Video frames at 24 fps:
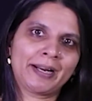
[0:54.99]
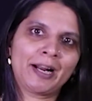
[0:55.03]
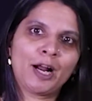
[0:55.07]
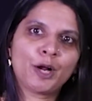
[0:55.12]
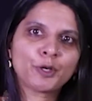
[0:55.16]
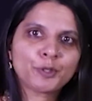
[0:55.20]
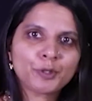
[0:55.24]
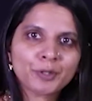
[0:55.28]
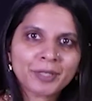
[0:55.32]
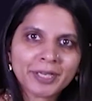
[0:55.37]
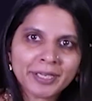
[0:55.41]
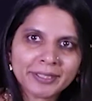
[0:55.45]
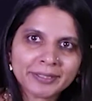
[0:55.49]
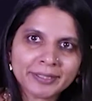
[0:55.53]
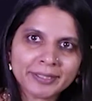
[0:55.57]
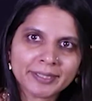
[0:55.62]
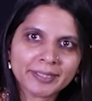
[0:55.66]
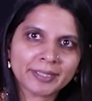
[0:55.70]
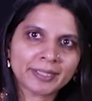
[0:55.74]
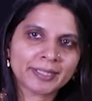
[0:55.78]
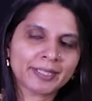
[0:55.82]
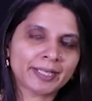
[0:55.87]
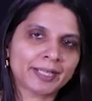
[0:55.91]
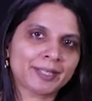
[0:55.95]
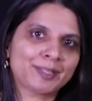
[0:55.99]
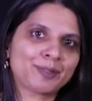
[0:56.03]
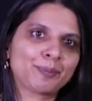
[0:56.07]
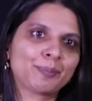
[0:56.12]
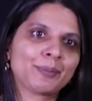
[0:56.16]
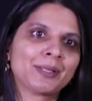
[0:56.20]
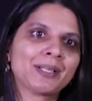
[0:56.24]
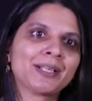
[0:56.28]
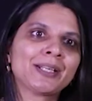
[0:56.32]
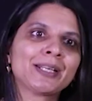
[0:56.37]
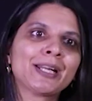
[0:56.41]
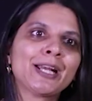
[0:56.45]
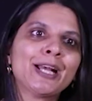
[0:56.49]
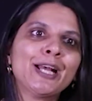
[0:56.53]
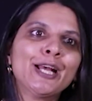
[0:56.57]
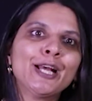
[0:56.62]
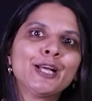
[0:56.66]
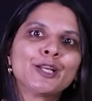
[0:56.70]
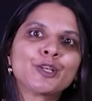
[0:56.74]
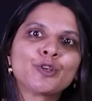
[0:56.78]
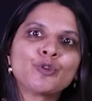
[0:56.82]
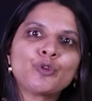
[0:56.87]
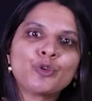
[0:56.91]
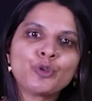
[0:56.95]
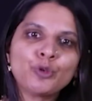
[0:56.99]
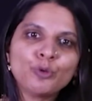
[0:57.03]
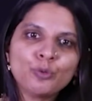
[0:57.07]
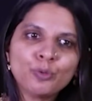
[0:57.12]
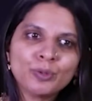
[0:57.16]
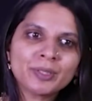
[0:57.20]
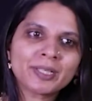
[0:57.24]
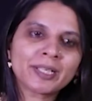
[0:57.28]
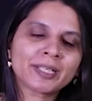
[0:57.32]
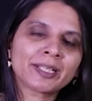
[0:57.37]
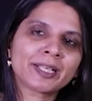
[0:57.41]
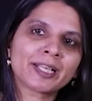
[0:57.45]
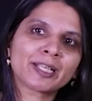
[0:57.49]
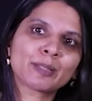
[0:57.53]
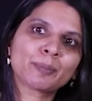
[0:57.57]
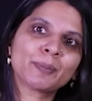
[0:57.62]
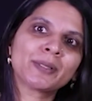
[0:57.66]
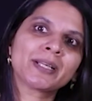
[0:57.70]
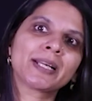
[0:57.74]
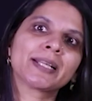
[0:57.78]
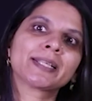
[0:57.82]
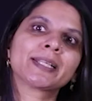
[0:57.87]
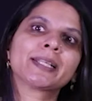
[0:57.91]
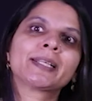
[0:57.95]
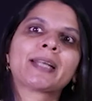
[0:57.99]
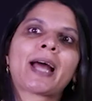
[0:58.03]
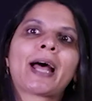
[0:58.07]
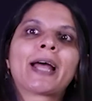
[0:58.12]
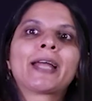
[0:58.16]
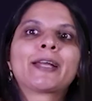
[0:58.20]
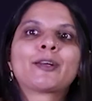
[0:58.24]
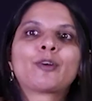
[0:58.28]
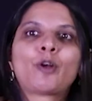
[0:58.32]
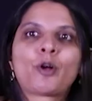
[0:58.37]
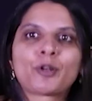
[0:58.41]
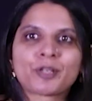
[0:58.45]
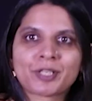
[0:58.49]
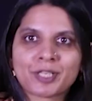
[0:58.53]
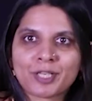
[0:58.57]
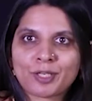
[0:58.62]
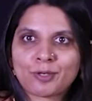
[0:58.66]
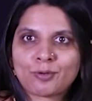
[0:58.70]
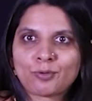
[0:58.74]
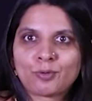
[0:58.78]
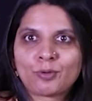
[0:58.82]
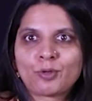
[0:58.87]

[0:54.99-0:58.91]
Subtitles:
How do you take this assessment to use assessment as a diagnostic tool?